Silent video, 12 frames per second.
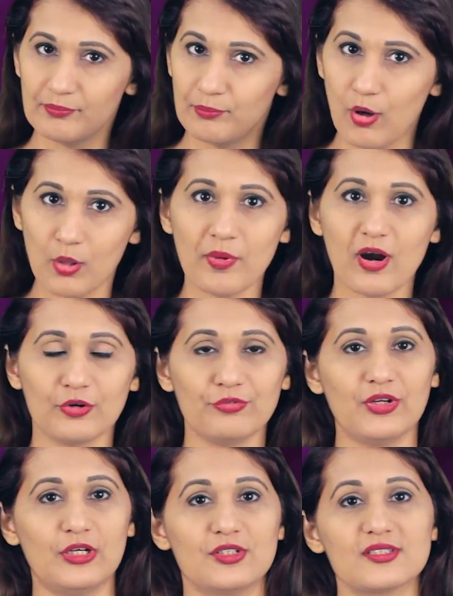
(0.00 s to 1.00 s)
ballpark
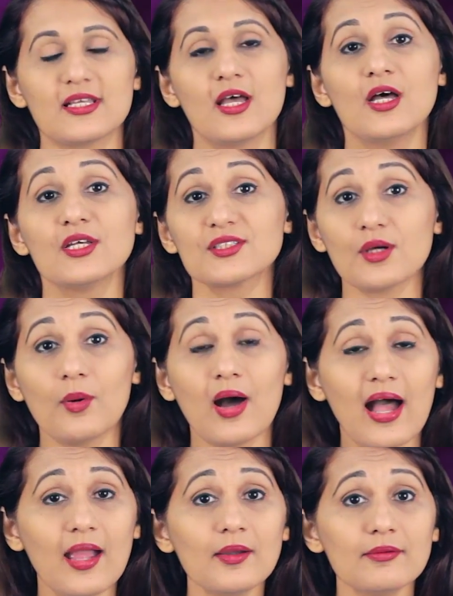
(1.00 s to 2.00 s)
figures. So
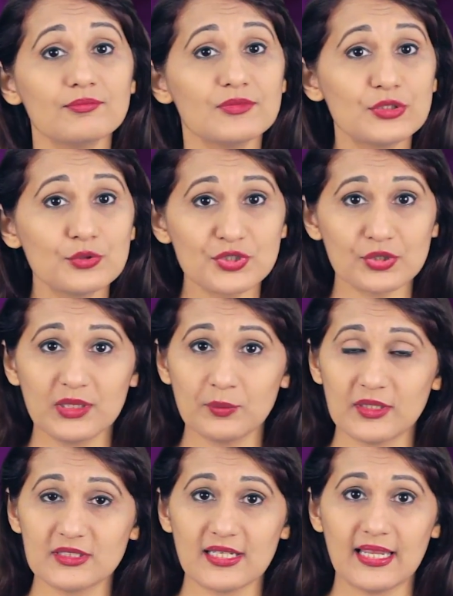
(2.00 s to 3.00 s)
I usually
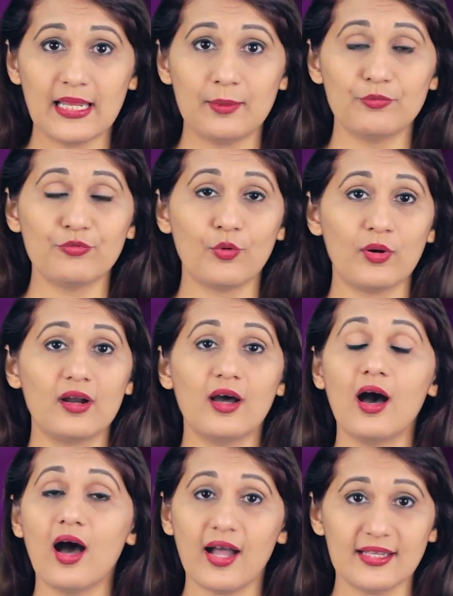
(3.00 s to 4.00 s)
want to aim for
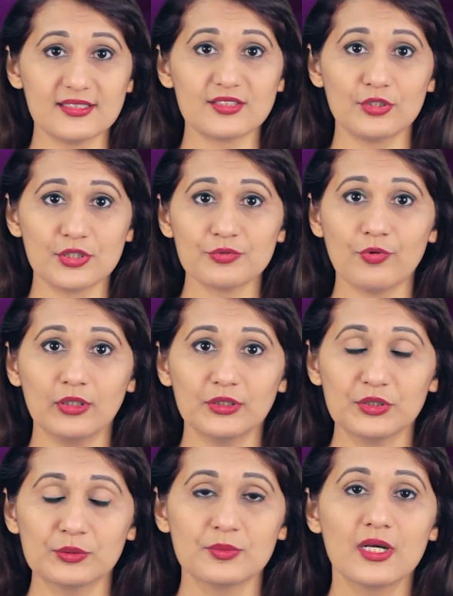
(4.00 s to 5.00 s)
a high search
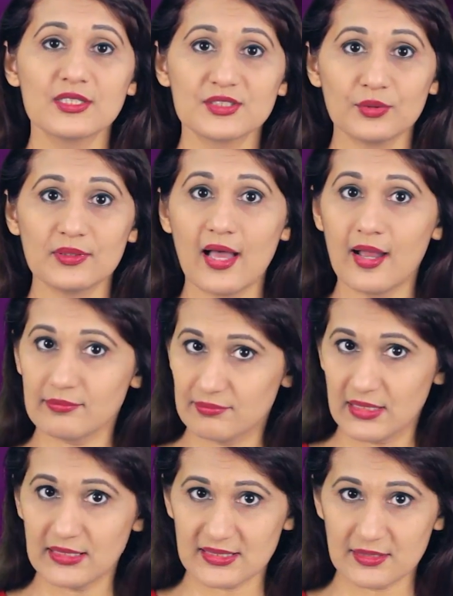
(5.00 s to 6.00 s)
volume so
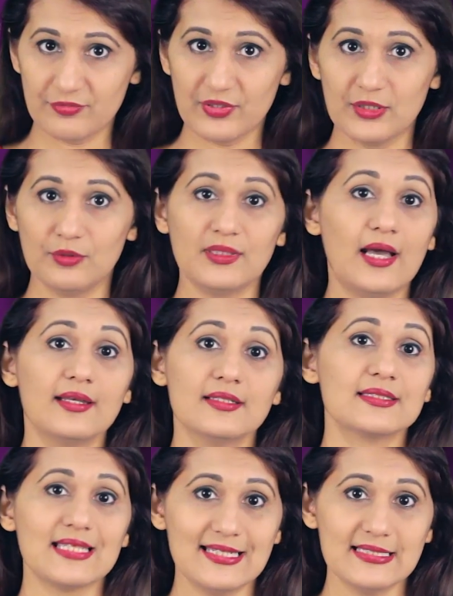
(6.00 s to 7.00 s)
that it's a video that
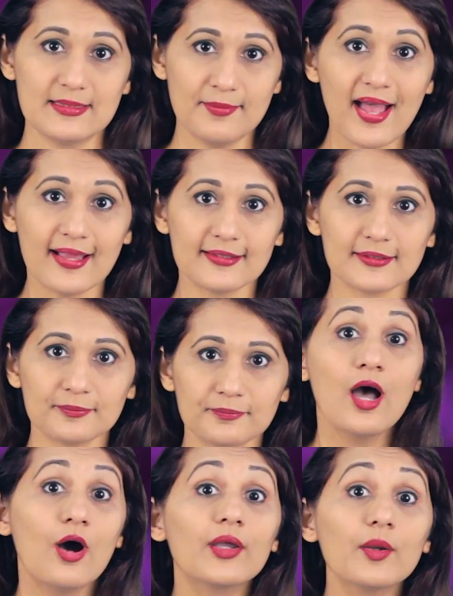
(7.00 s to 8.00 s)
is in demand.
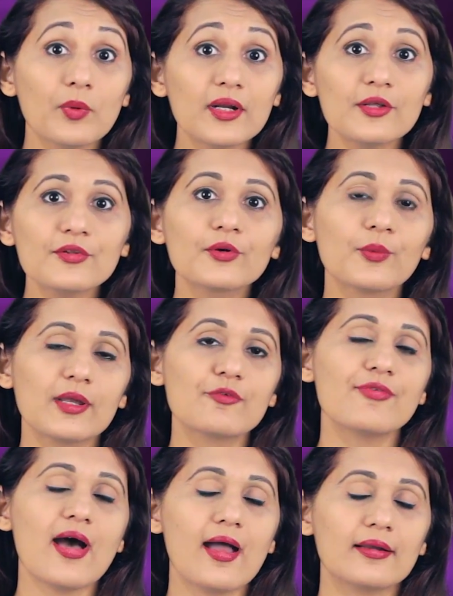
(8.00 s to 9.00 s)
Okay, one other quick
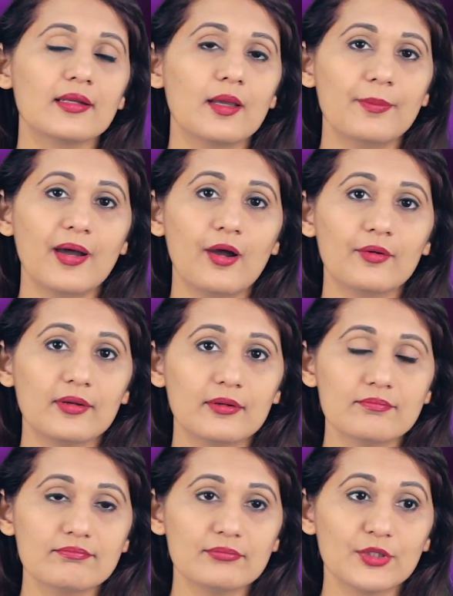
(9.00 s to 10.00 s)
fact about
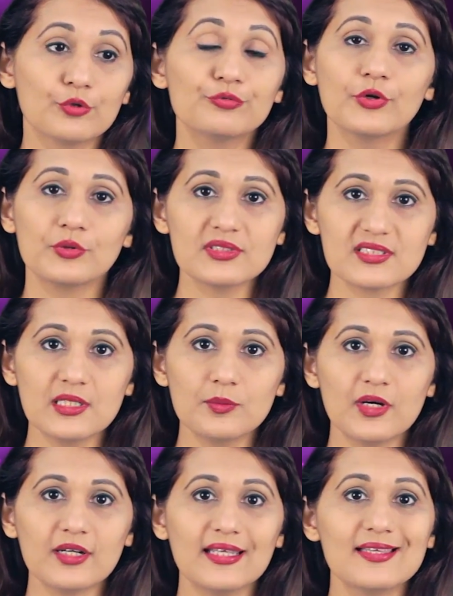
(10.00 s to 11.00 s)
your focus
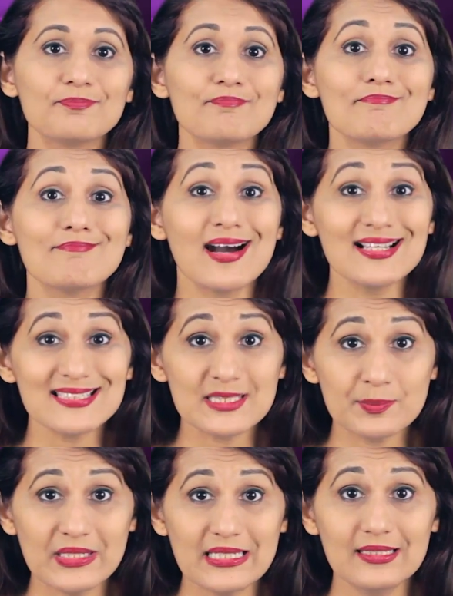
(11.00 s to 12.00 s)
keyword, it
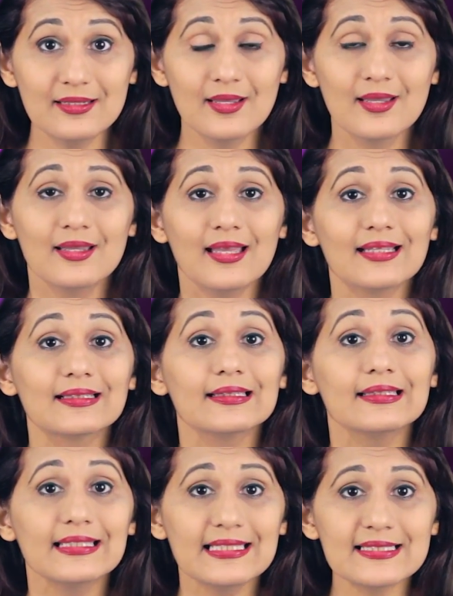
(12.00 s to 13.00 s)
must be at
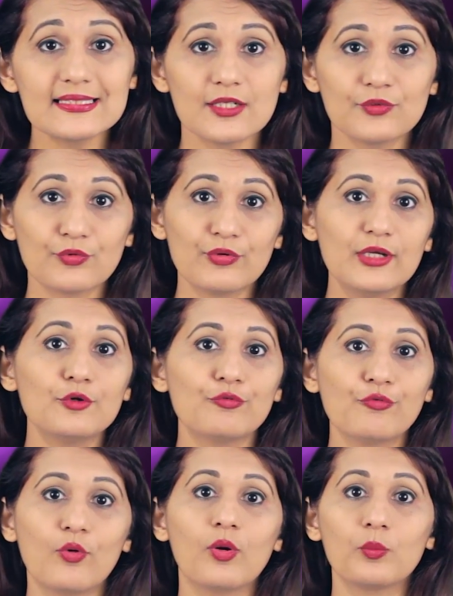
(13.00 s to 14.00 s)
least three to
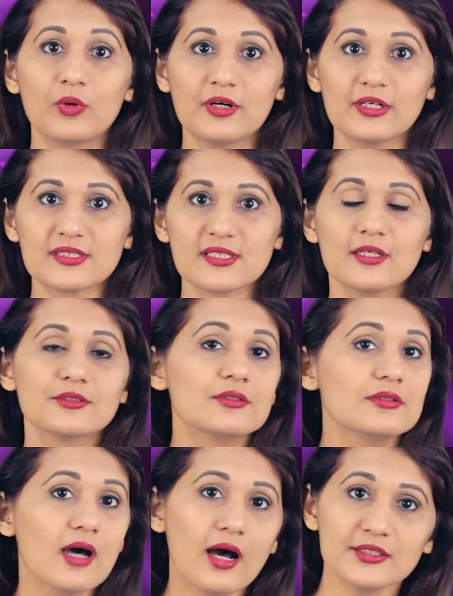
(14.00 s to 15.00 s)
four words. Do
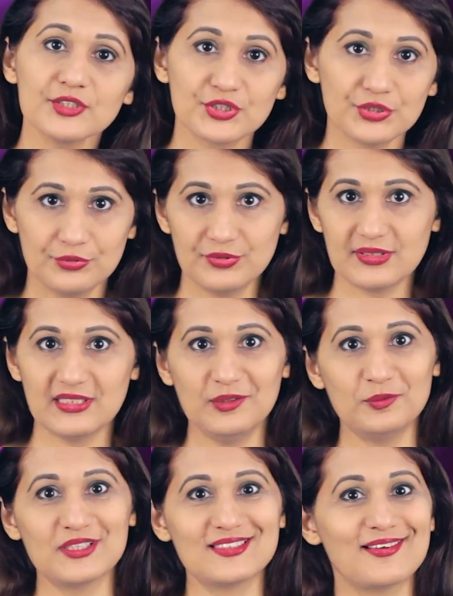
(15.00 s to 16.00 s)
not choose
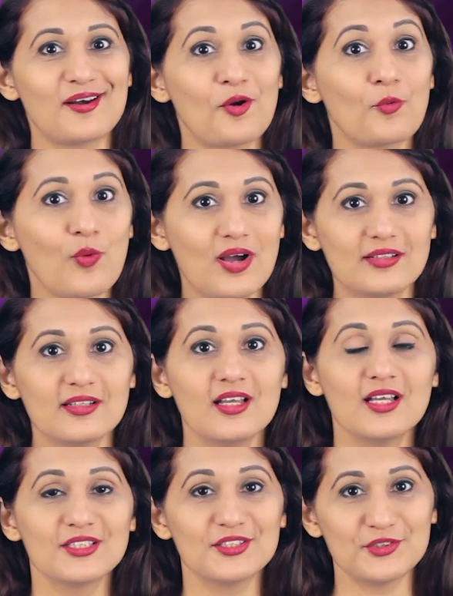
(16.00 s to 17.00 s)
keywords that are one
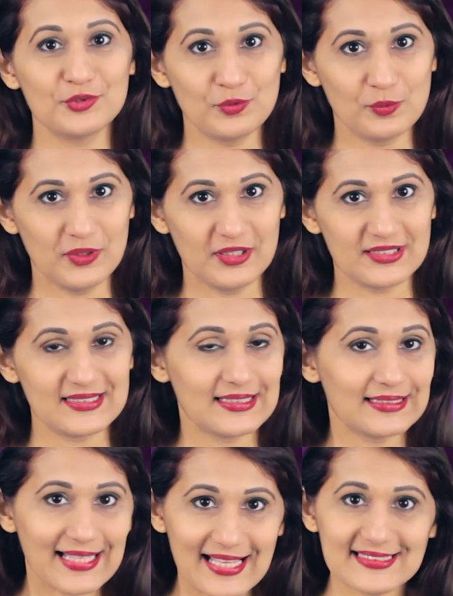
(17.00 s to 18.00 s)
to two words. A
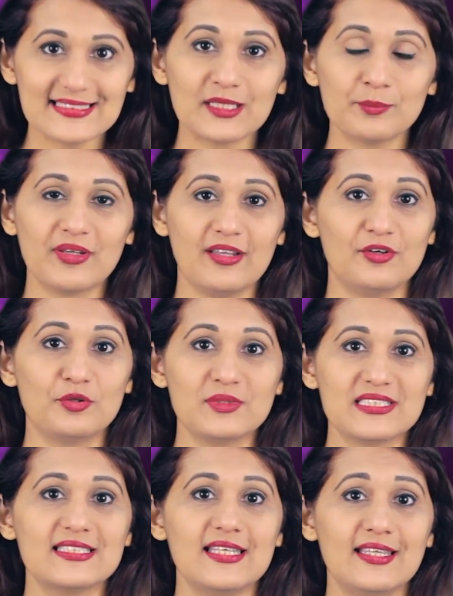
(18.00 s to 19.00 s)
classic beginner
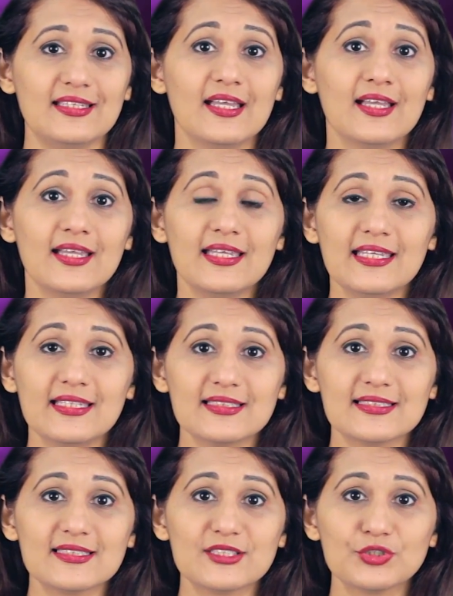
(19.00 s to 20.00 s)
mistake
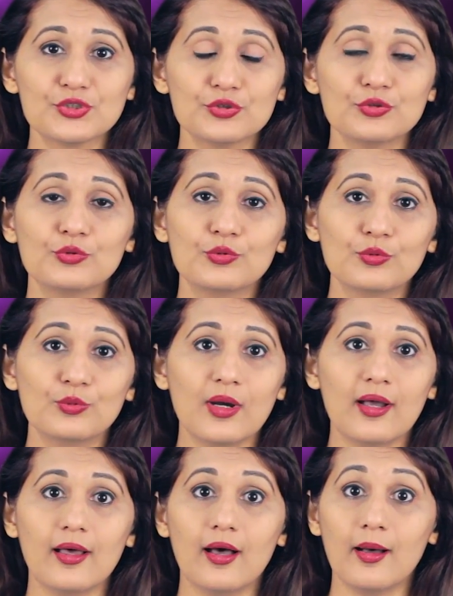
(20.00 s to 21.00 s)
is
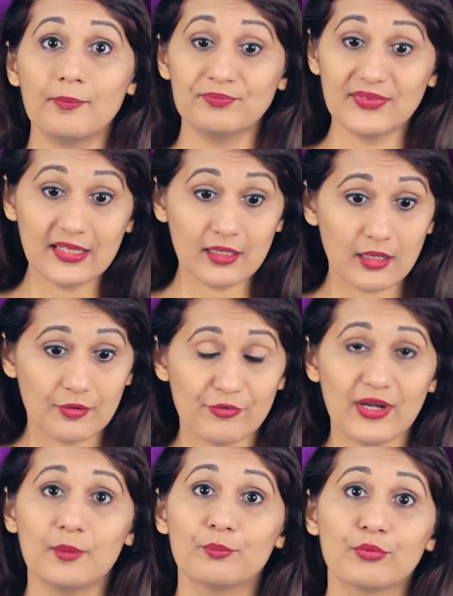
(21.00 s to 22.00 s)
to uh, think
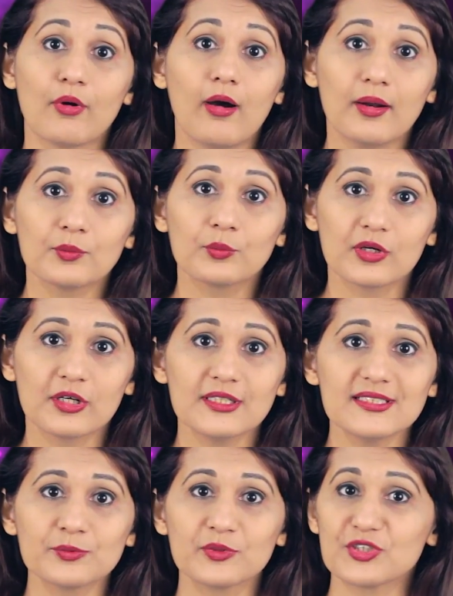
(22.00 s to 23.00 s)
very broad
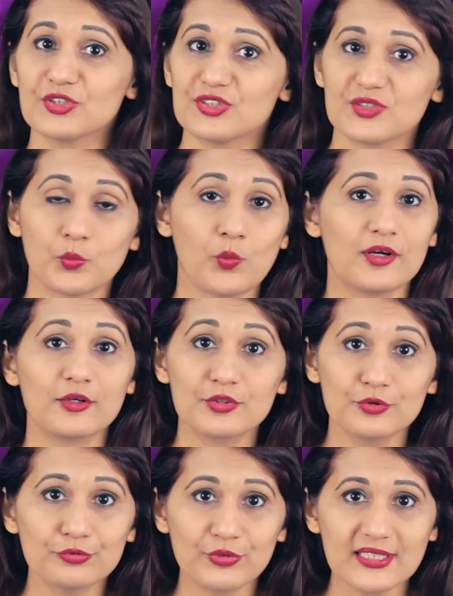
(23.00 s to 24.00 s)
words, which are just one or
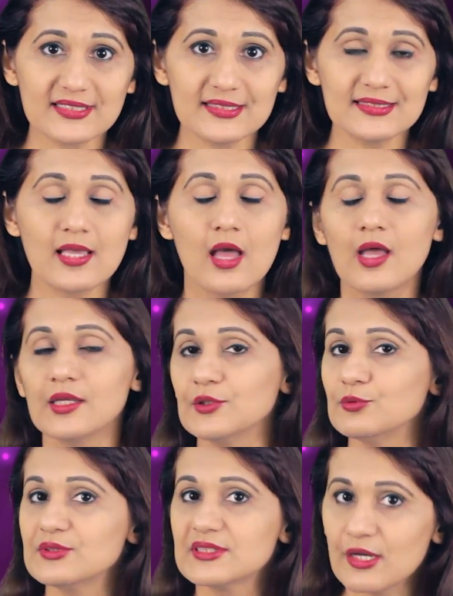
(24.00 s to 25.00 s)
two phrases.
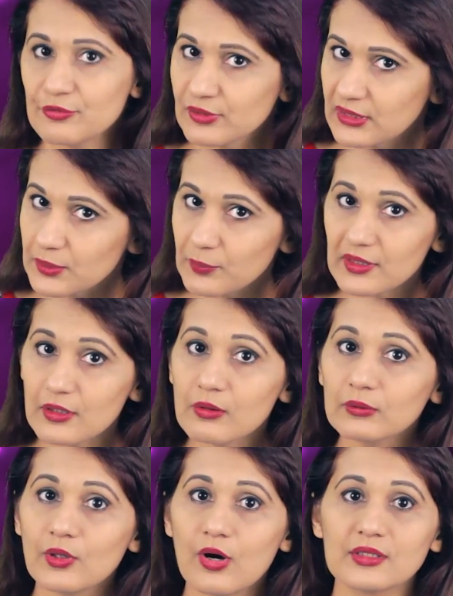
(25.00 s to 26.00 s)
You definitely want to
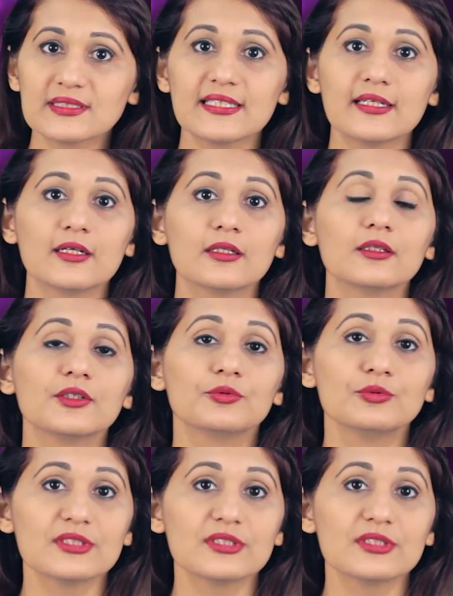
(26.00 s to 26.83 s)
go long tail. You